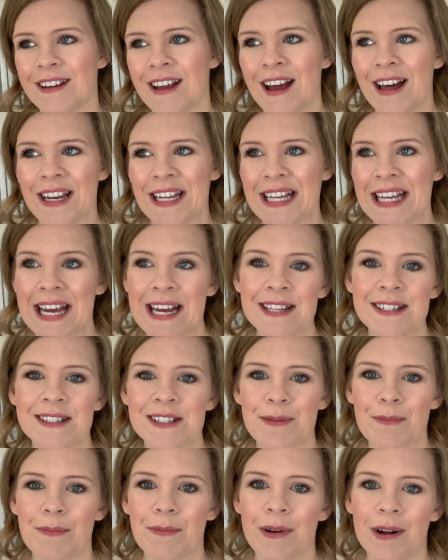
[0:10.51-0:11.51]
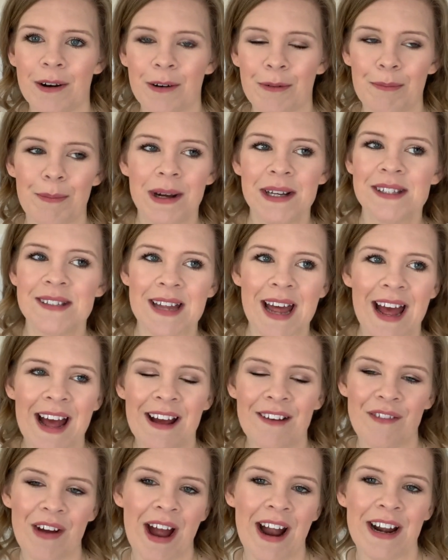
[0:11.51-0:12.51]
or must
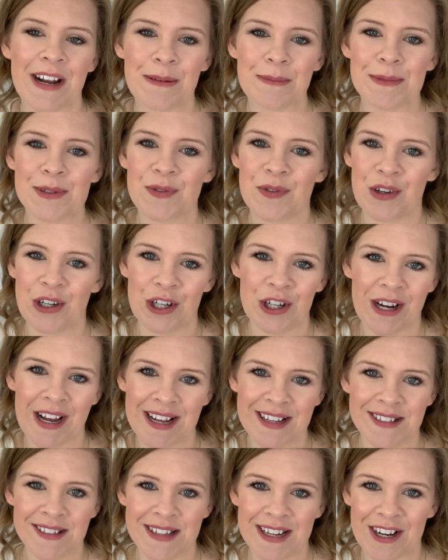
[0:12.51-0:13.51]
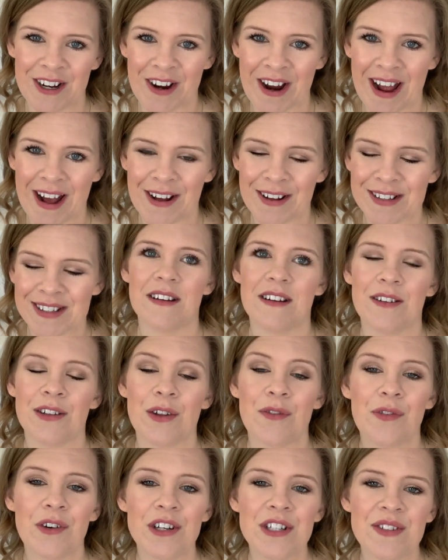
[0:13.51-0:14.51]
have items for your guest at your house.
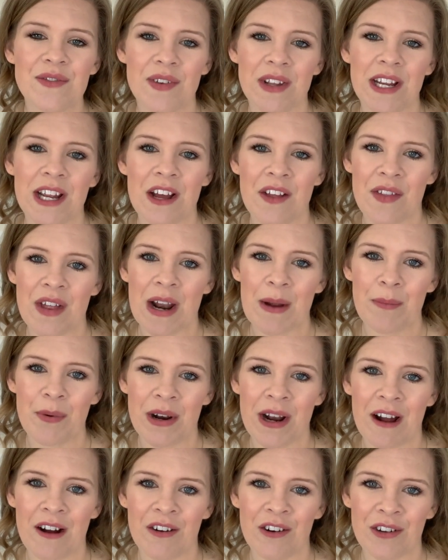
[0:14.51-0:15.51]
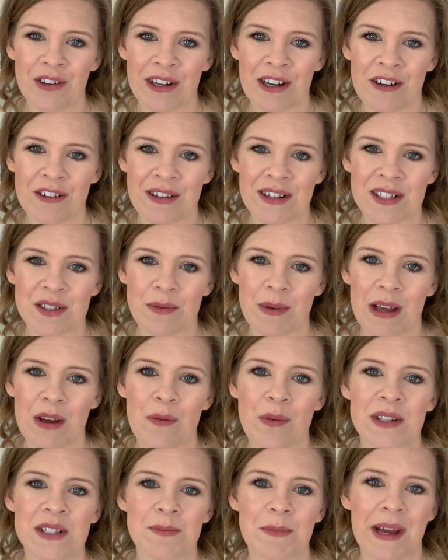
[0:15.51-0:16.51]
The first video that I put out earlier this
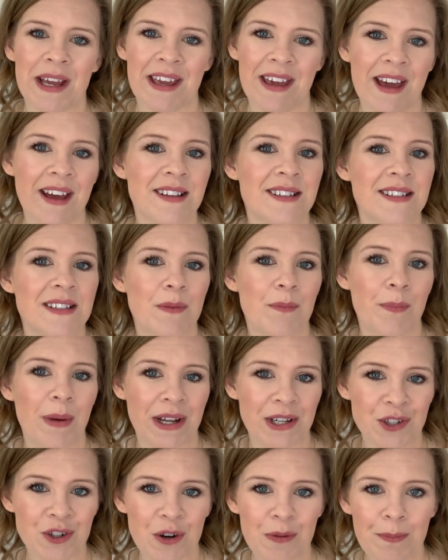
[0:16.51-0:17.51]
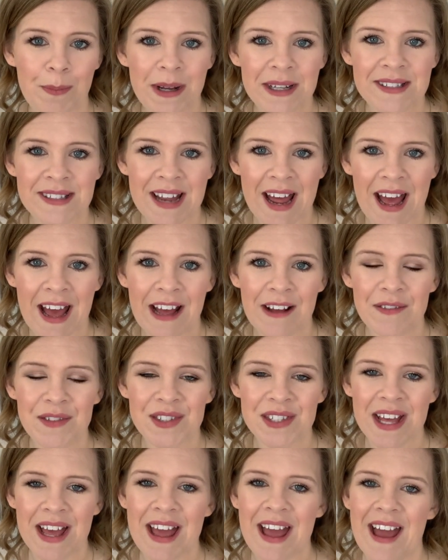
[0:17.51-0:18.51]
week was my guest bedroom must
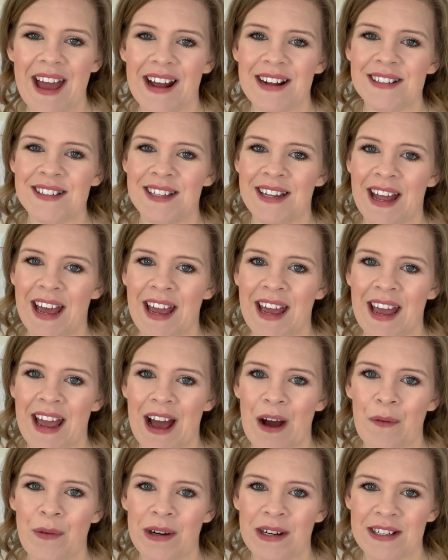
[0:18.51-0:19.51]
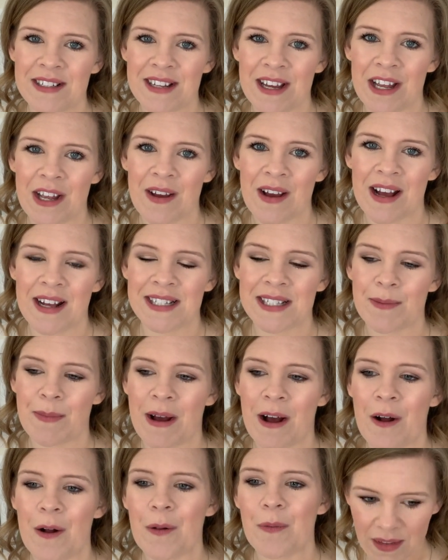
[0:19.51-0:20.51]
haves. And today I wanted to tell you guys
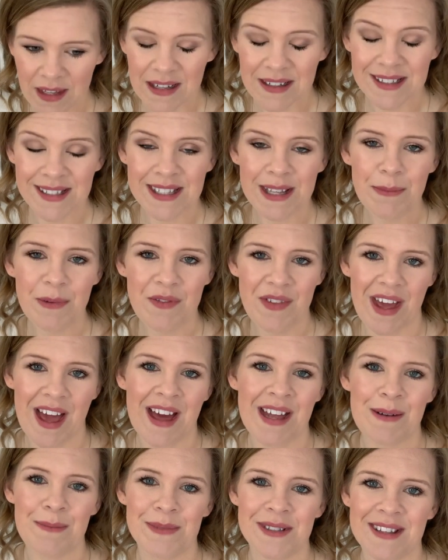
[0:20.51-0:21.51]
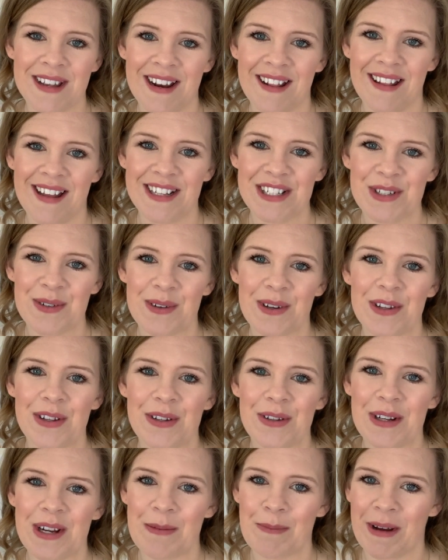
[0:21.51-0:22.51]
about some of the items that I like to
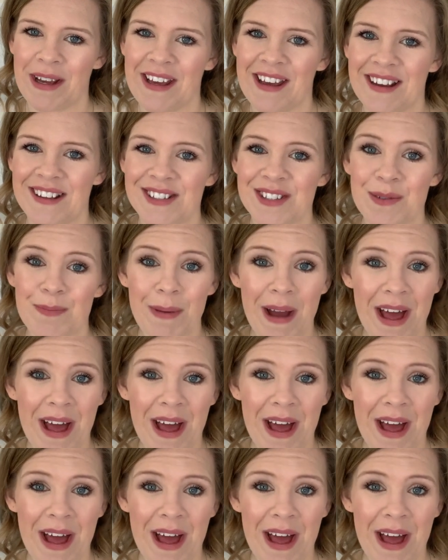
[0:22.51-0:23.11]
include in my guest